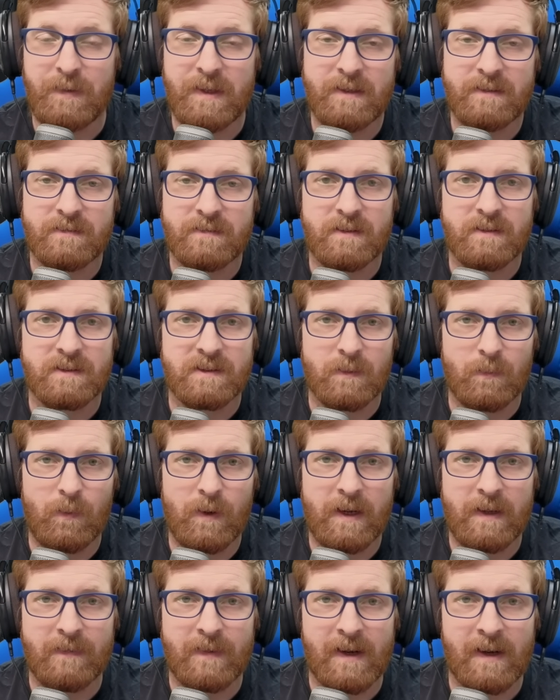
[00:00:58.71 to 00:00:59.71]
This is the
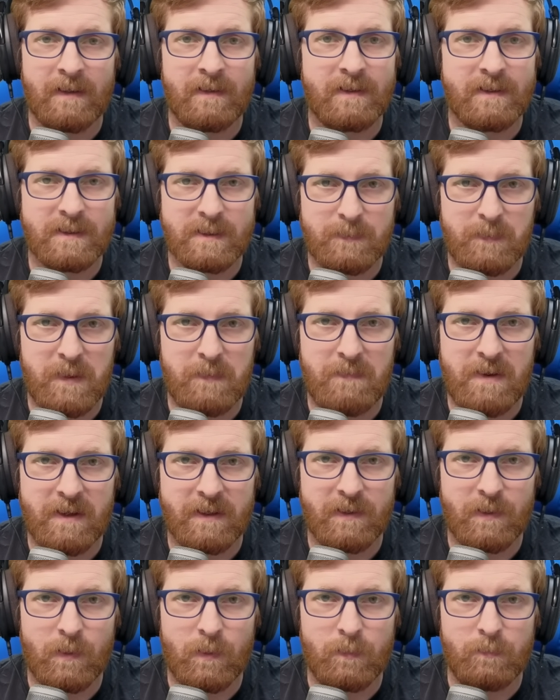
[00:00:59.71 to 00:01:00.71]
way that I like to spend my
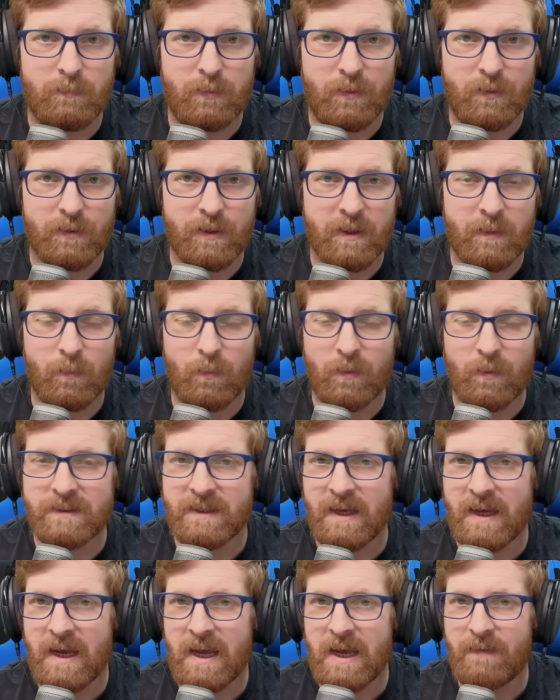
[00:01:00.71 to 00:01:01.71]
gold bullion once I have